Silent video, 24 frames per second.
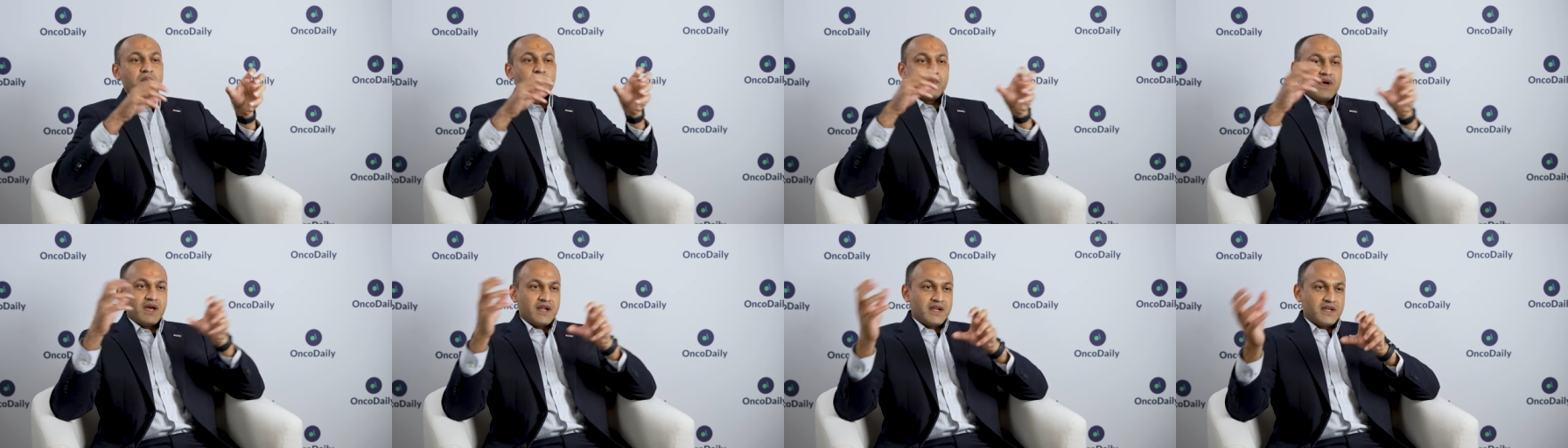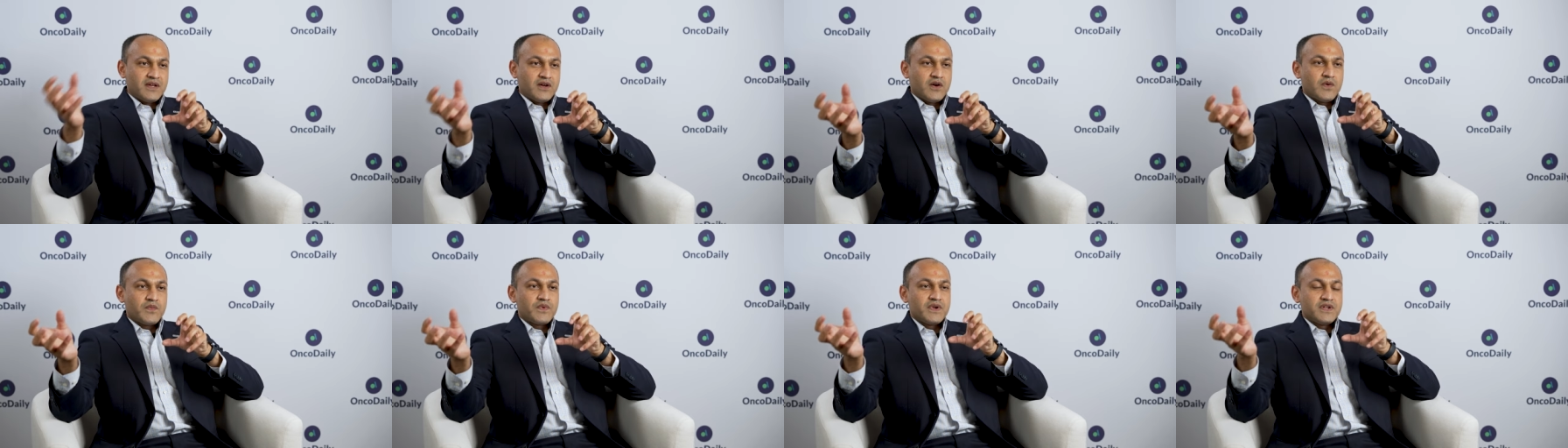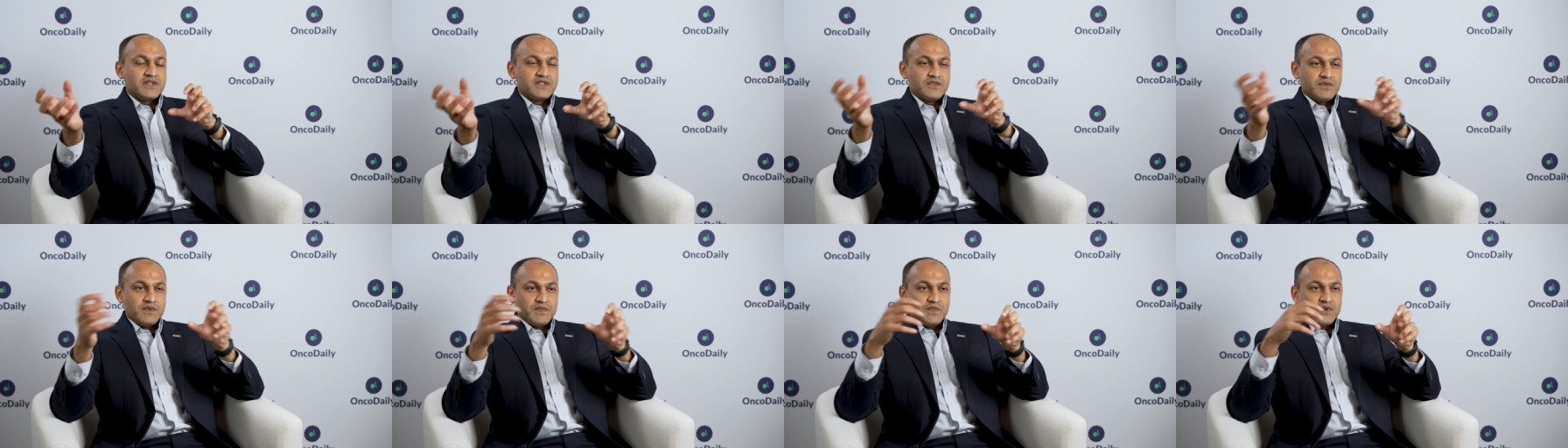
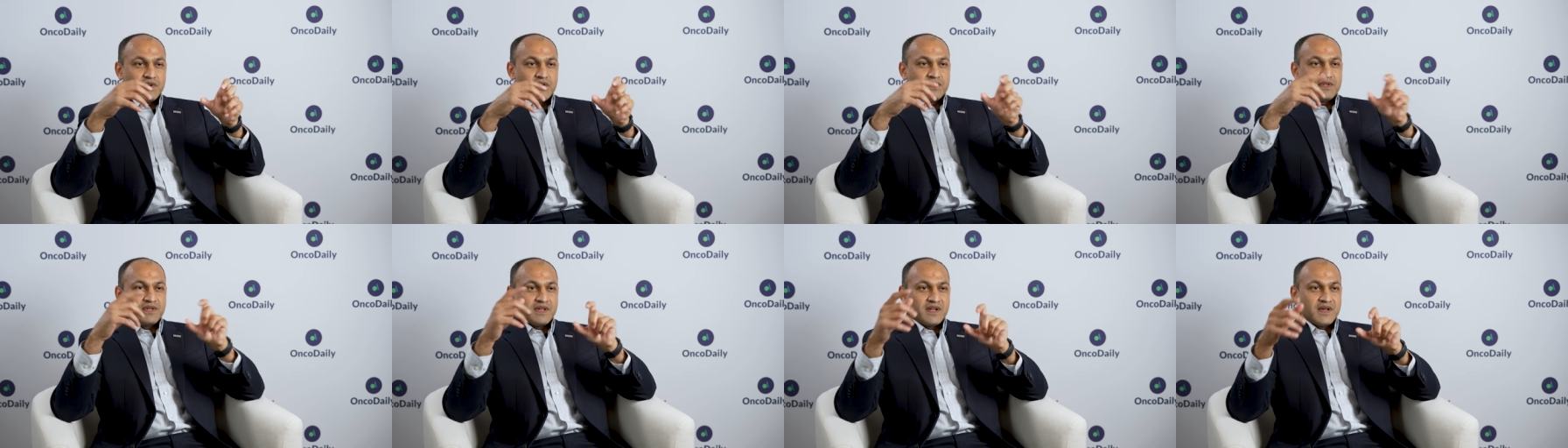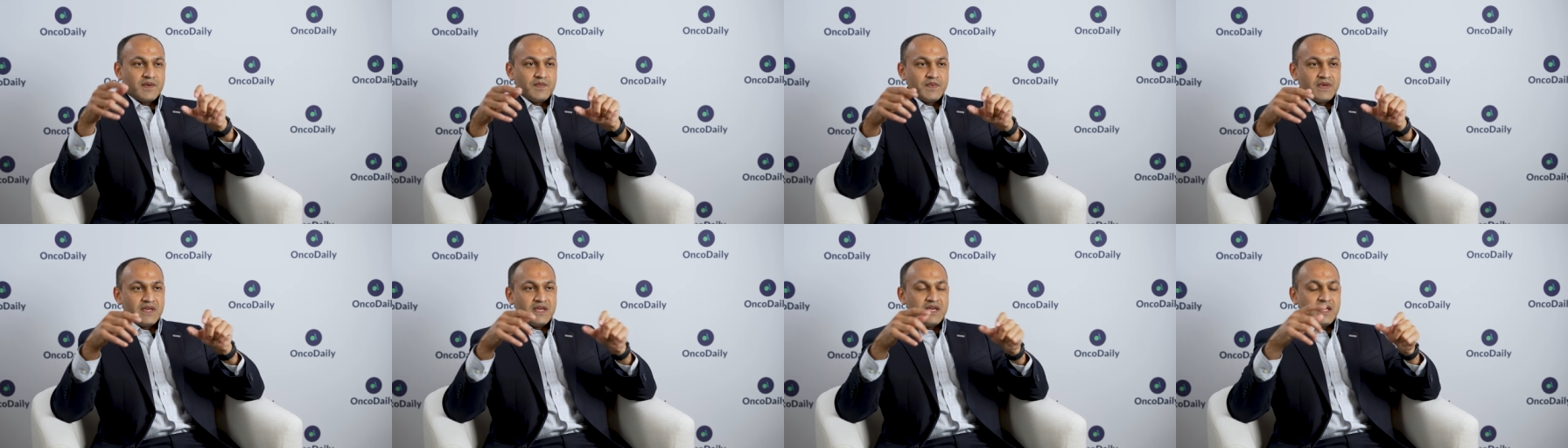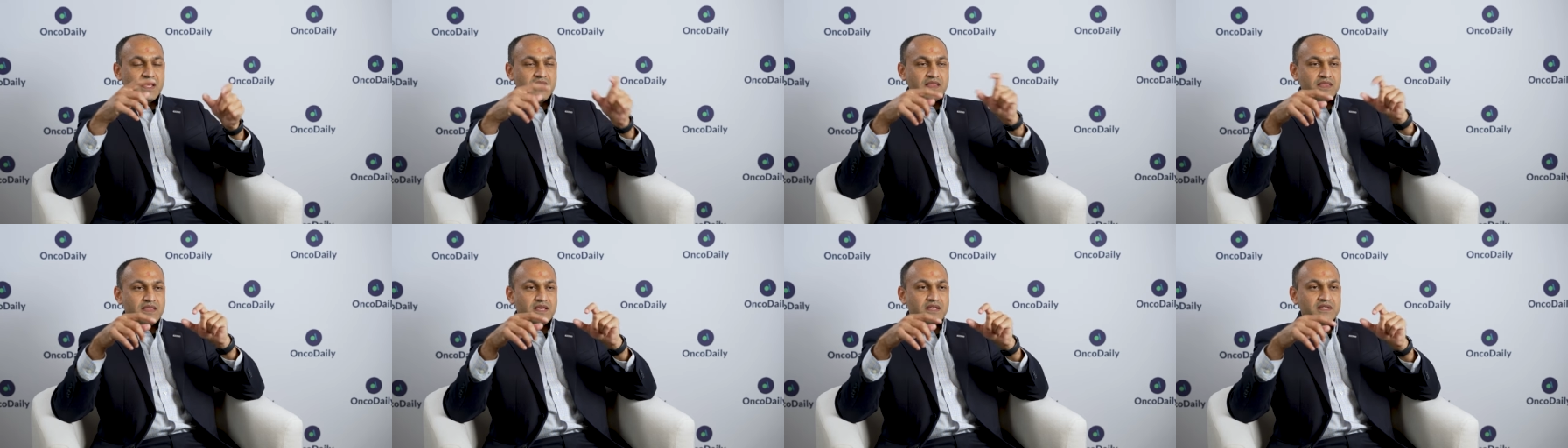perioperative immunotherapy
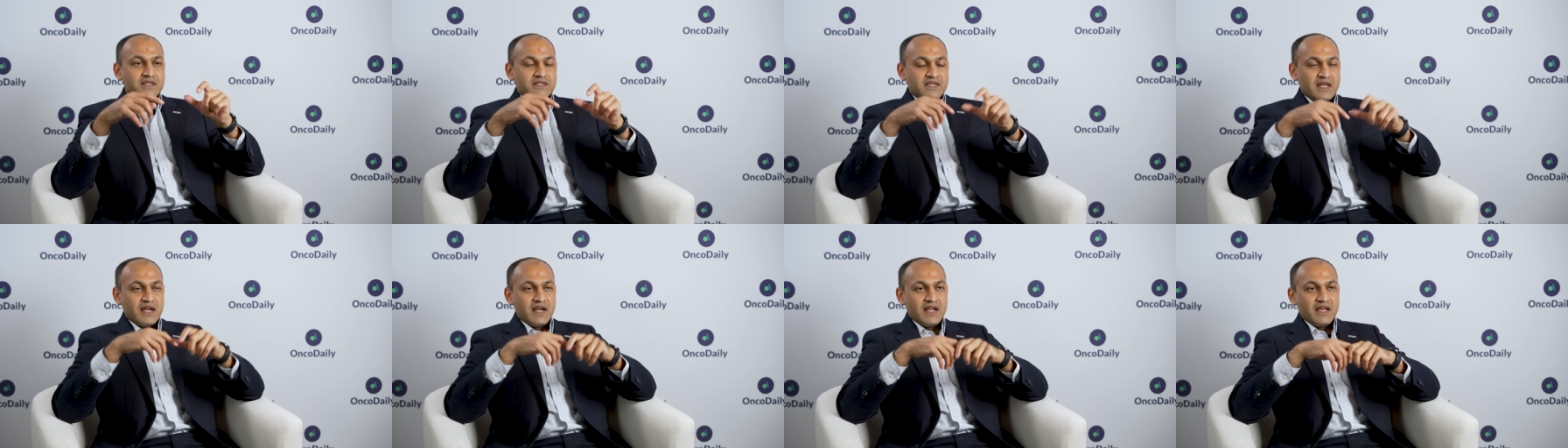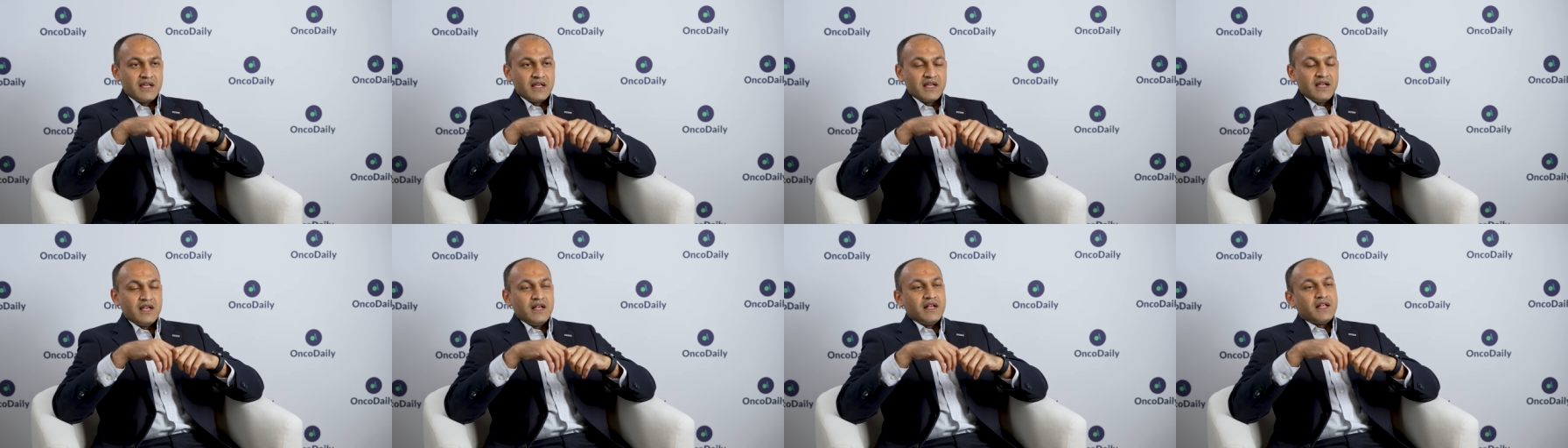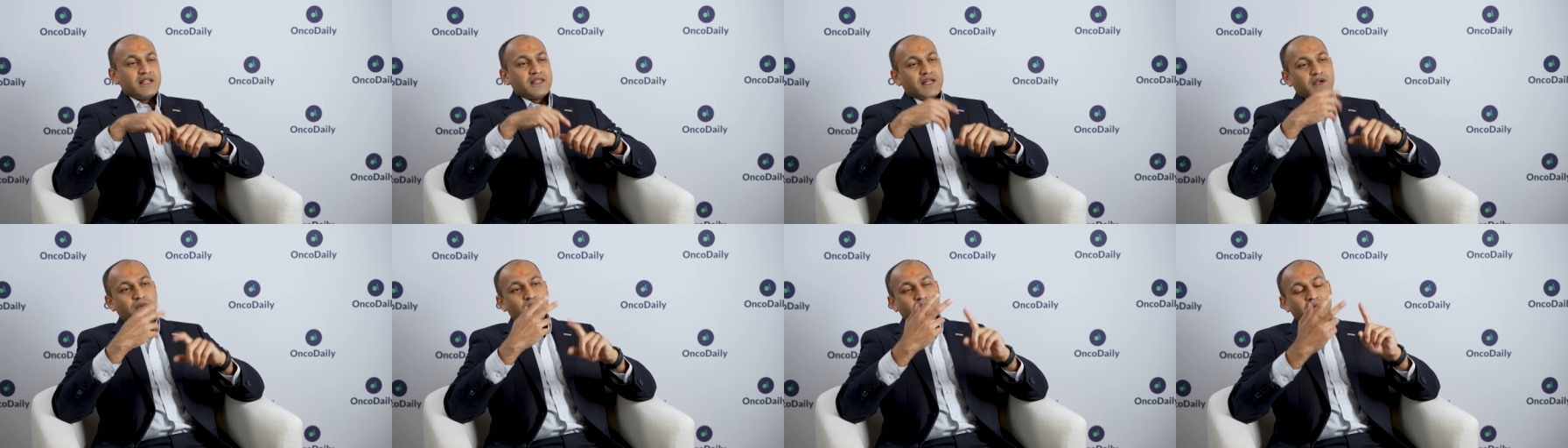in this setting,
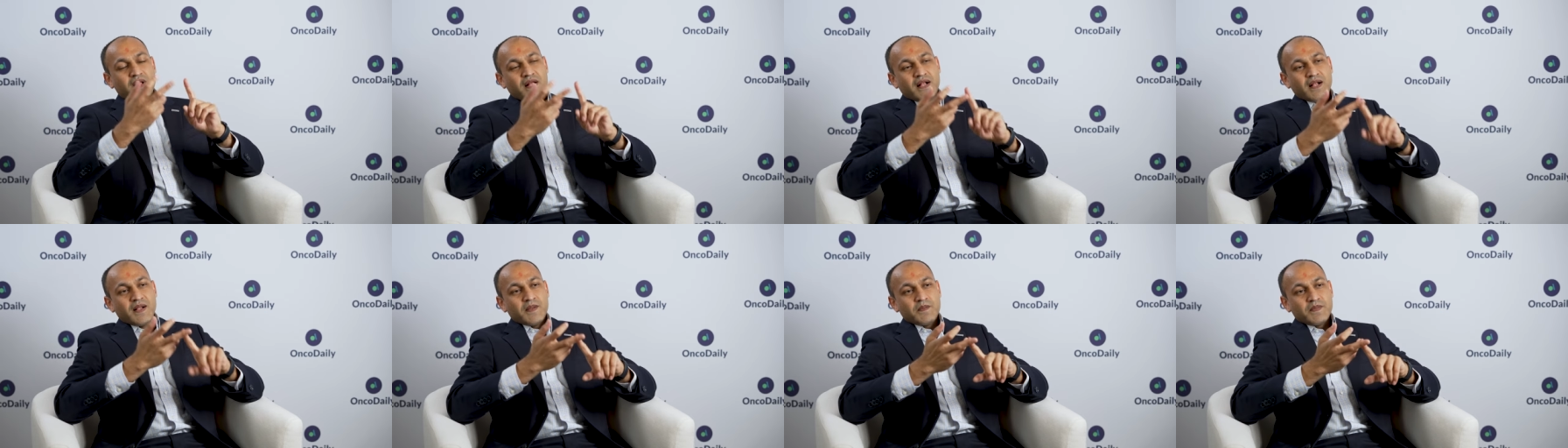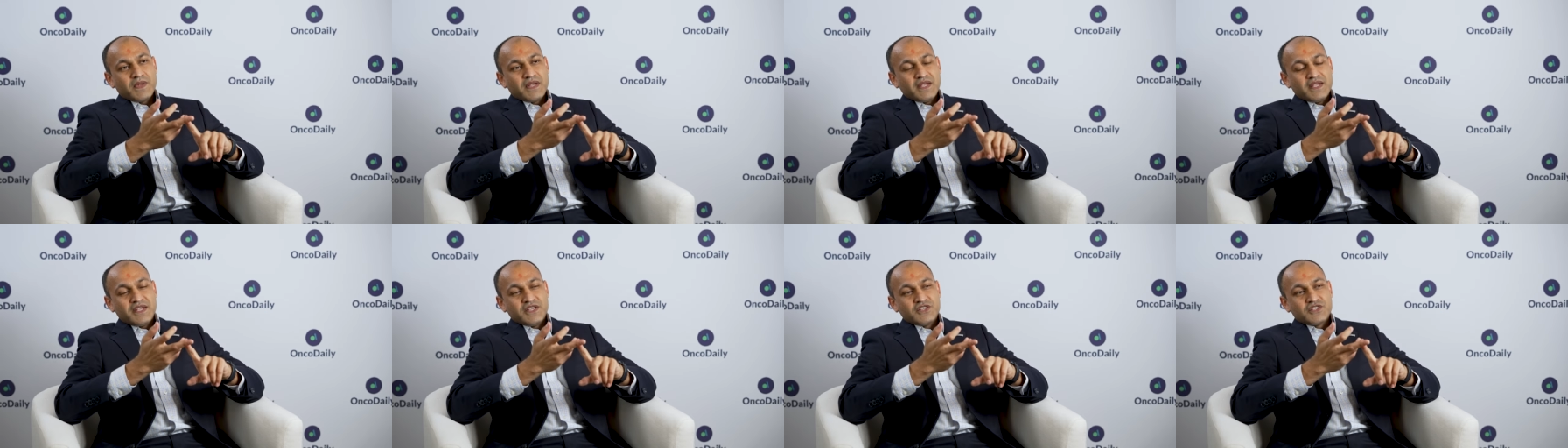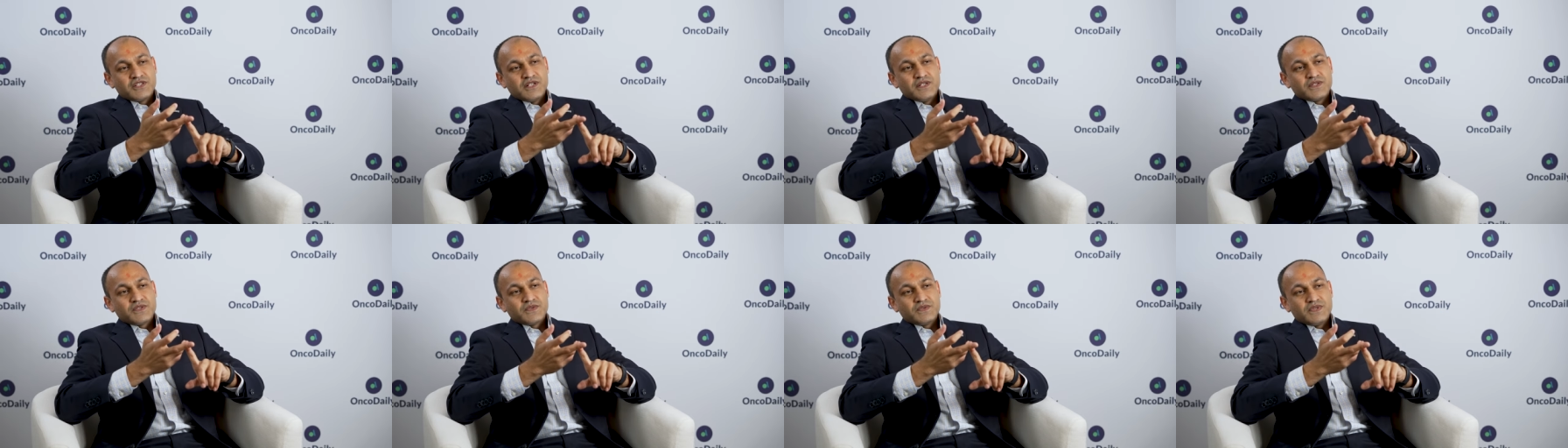that will help
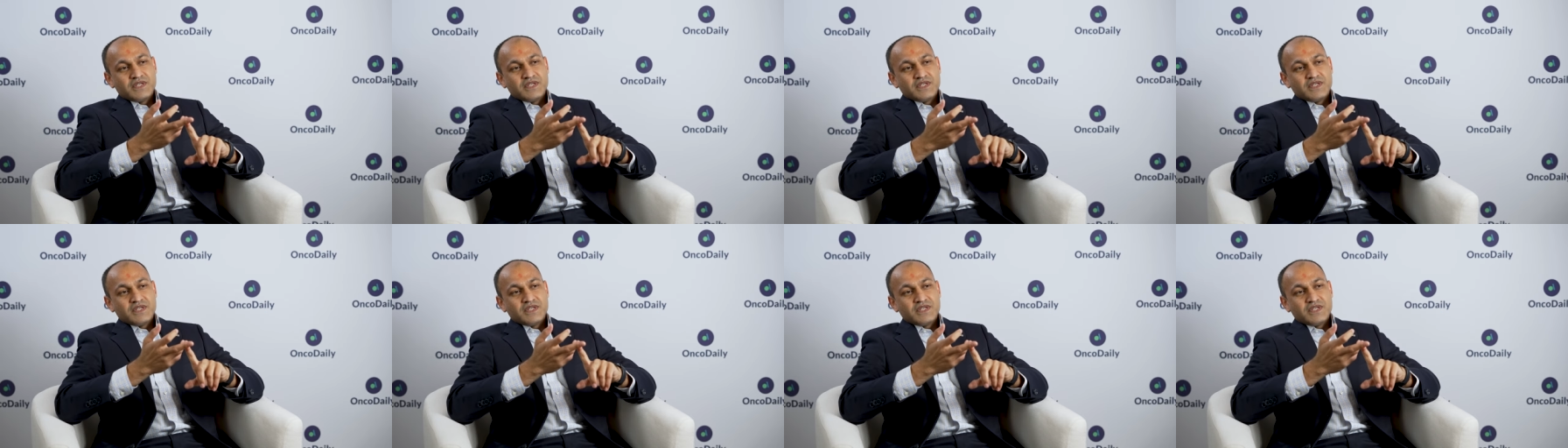clinicians to